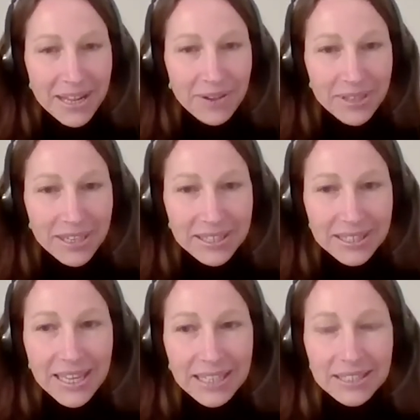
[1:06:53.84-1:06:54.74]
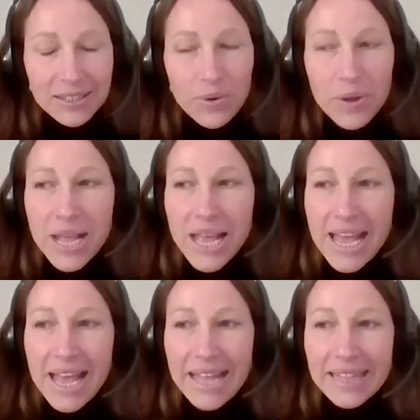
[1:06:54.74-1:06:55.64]
on these things, no?
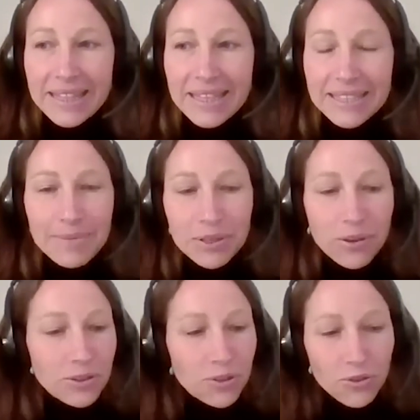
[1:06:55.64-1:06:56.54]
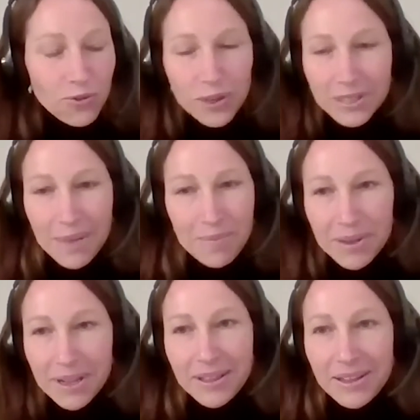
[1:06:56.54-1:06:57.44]
And the same is also true, for example,
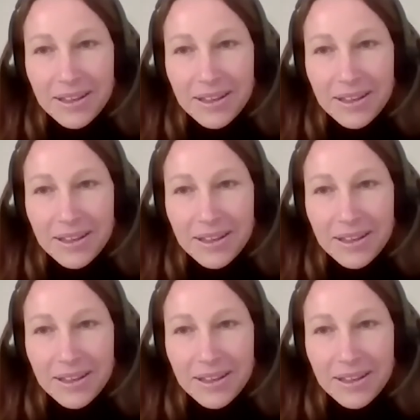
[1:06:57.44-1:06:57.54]
in